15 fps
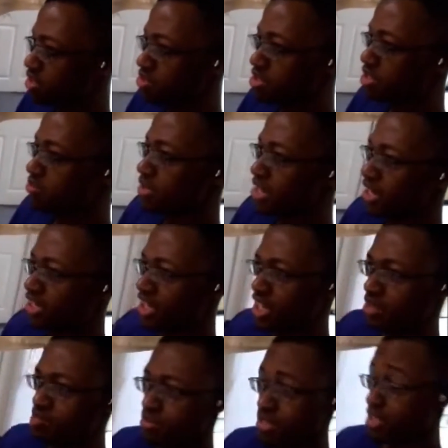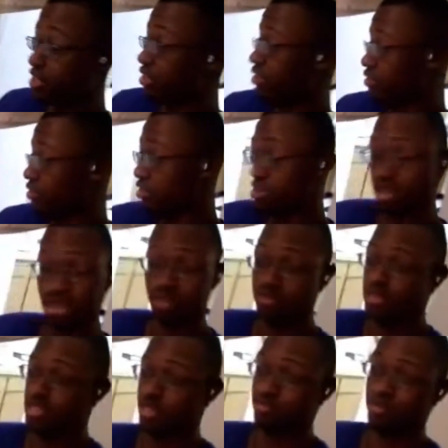somebody named,
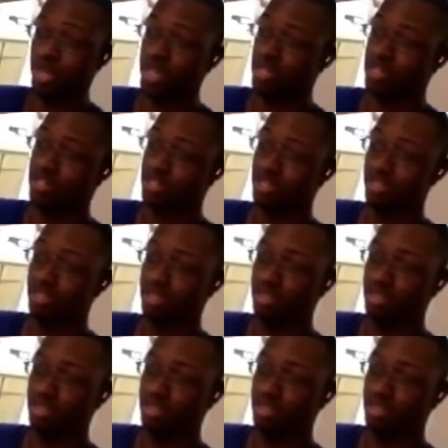Miss Amazing,